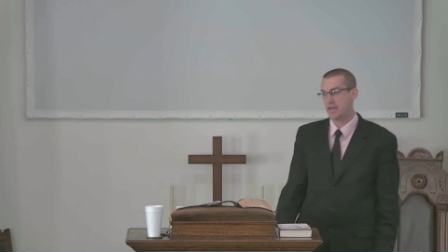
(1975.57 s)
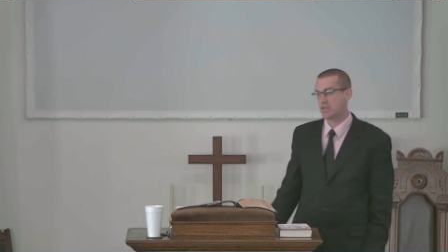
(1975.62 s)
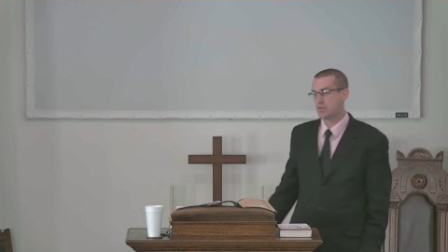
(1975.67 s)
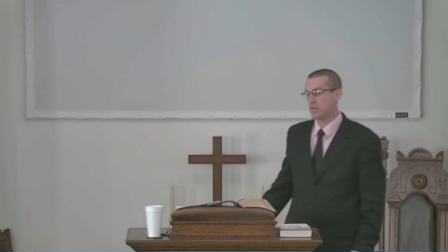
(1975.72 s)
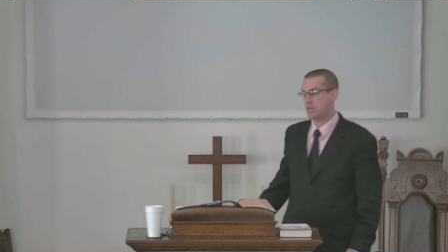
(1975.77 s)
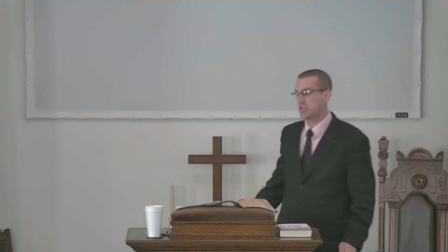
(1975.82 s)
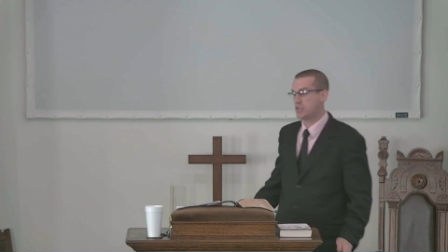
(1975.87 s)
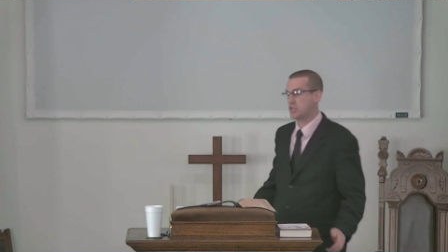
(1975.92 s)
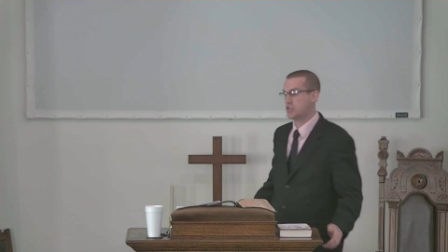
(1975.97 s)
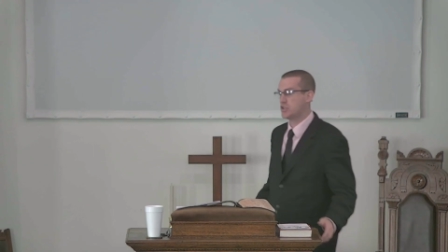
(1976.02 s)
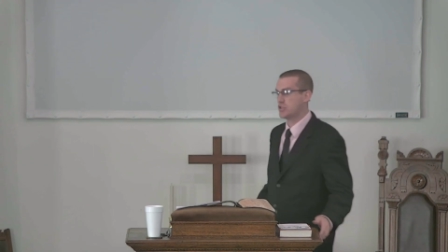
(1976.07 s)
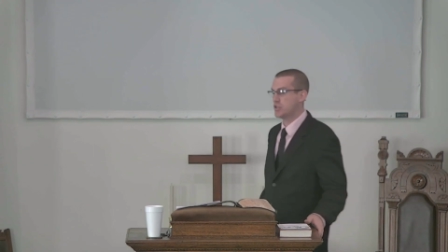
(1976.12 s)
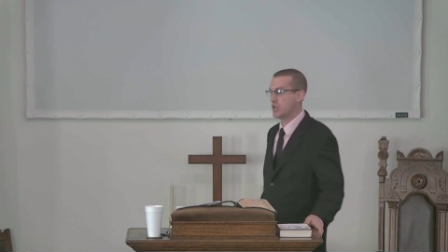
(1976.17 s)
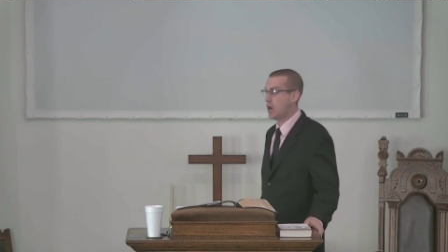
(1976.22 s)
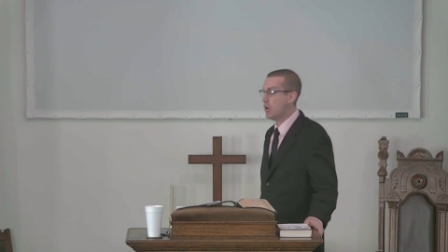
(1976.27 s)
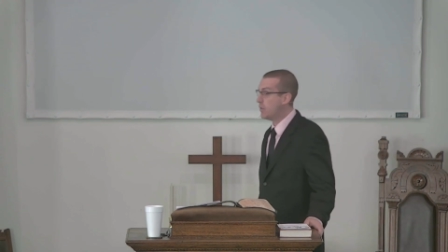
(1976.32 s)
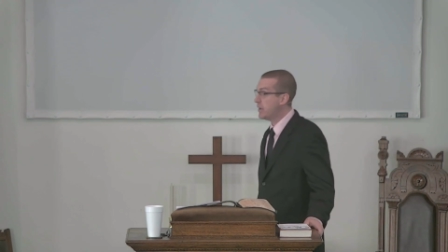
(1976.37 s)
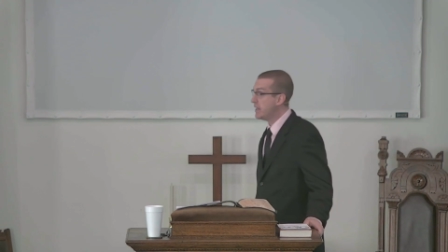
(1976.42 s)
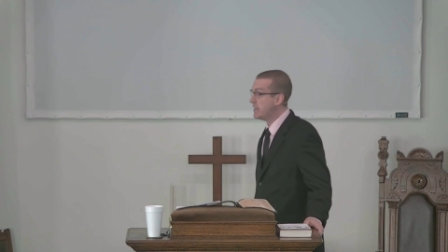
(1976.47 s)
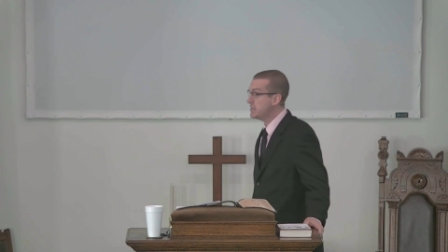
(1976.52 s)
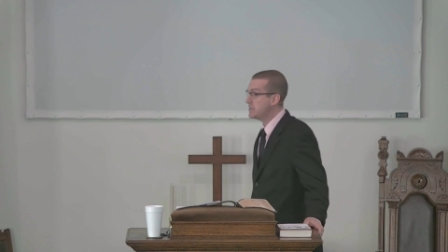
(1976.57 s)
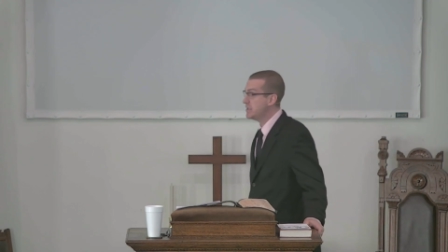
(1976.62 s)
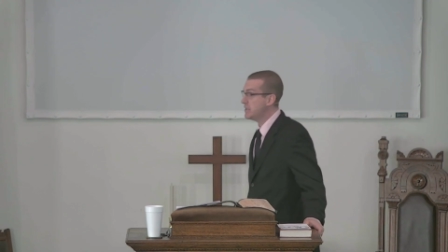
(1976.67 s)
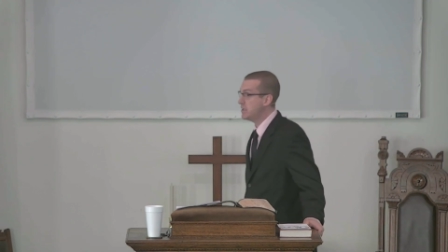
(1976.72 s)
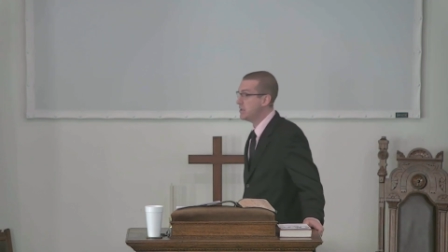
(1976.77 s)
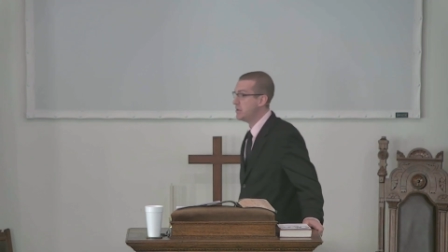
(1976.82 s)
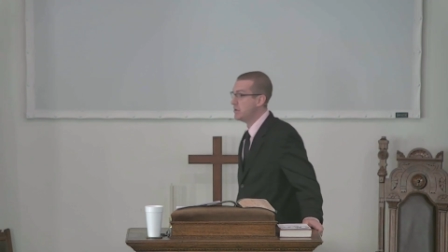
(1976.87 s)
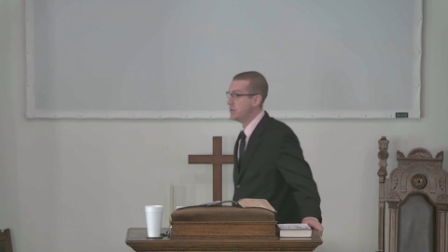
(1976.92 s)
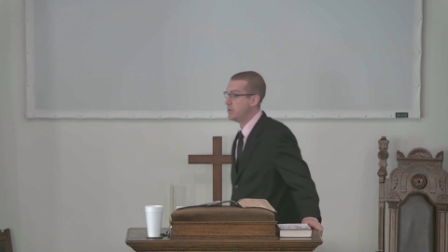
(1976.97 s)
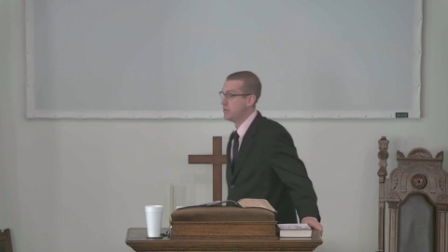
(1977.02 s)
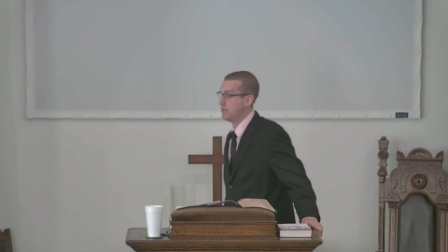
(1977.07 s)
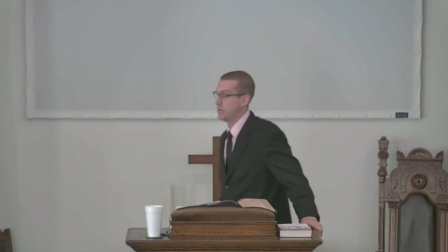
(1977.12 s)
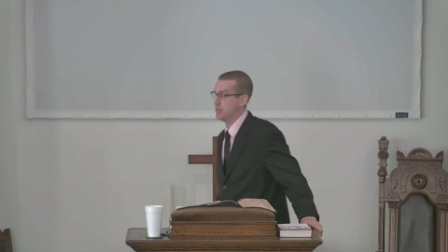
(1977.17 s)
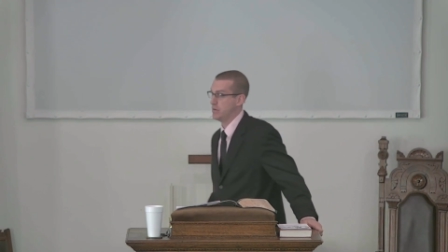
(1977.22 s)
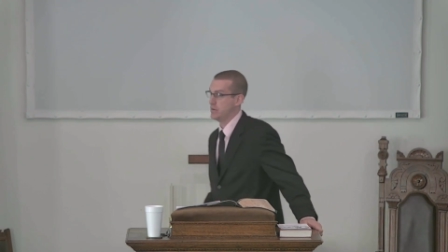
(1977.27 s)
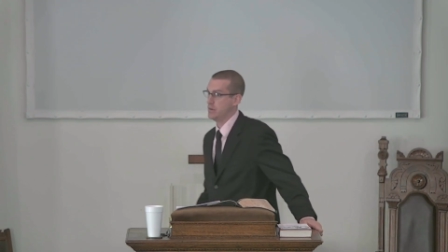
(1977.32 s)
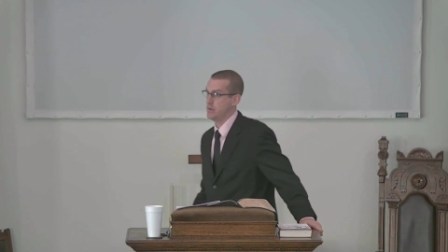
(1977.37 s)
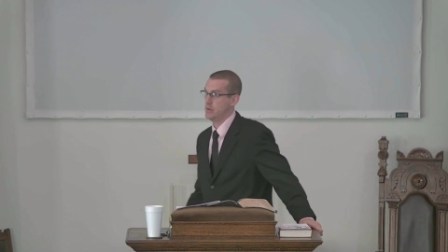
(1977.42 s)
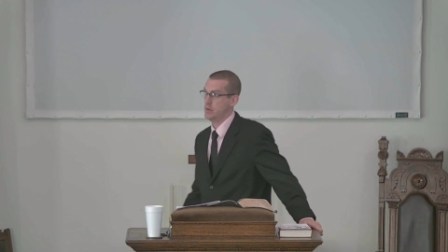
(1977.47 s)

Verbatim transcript: things, which is so easy to do.